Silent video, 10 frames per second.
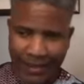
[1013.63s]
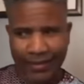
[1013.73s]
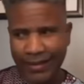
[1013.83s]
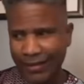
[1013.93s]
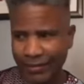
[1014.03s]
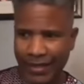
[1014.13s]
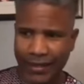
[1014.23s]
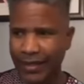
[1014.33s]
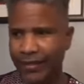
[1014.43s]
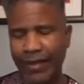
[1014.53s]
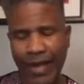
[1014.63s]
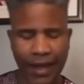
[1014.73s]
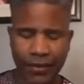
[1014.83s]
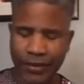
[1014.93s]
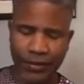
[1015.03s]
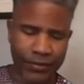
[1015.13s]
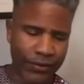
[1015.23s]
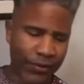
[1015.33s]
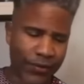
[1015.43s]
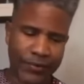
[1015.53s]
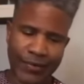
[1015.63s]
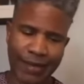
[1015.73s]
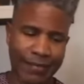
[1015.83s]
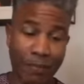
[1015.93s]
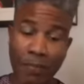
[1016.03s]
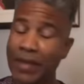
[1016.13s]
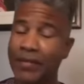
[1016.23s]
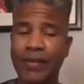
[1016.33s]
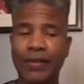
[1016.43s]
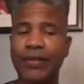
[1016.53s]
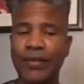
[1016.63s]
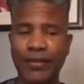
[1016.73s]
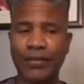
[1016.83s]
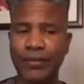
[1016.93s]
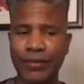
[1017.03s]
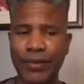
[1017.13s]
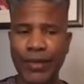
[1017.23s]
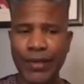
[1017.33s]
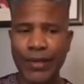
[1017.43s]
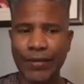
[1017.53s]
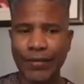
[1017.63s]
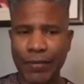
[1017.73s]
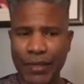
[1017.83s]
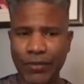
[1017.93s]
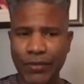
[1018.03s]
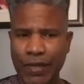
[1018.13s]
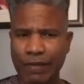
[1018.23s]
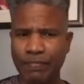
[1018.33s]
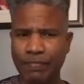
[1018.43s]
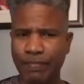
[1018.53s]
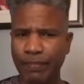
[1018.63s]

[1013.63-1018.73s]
I tell the kids now, you know, in school, so it's amazing, you know, for me to be